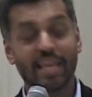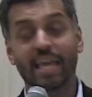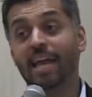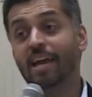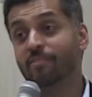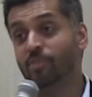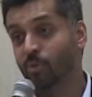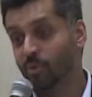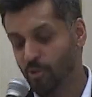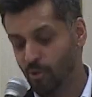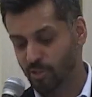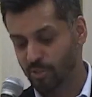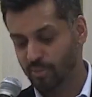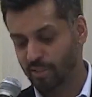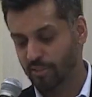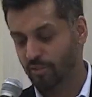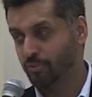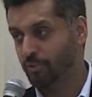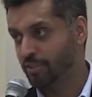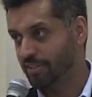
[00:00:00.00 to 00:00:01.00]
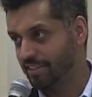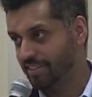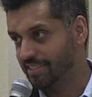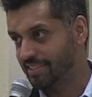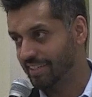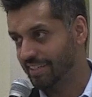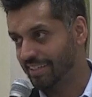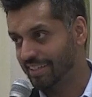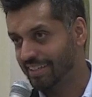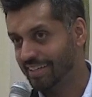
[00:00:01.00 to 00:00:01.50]
Everyone knows about the foot in the
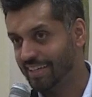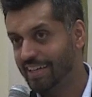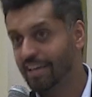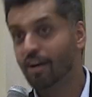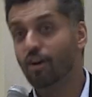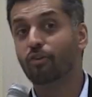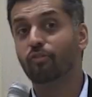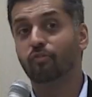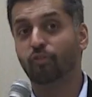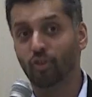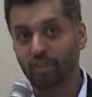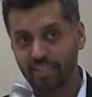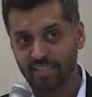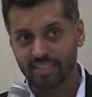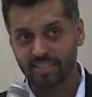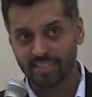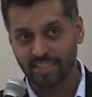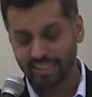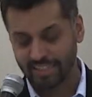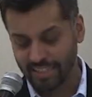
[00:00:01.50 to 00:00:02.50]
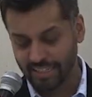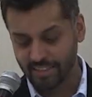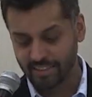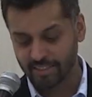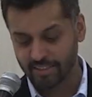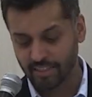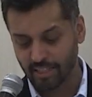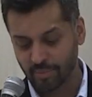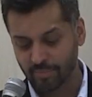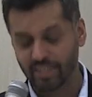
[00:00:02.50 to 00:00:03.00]
sink. Foot in the sink, ladies
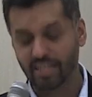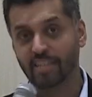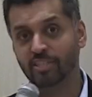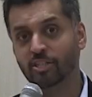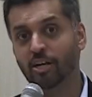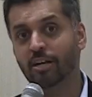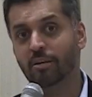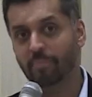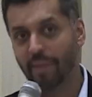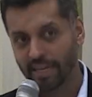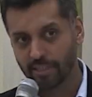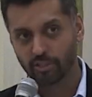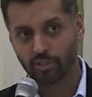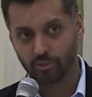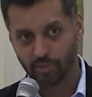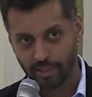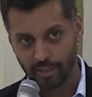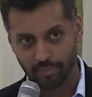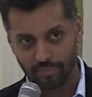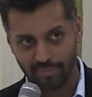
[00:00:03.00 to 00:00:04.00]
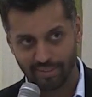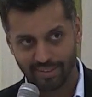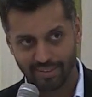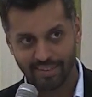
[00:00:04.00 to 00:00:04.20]
and gentlemen, has gone mainstream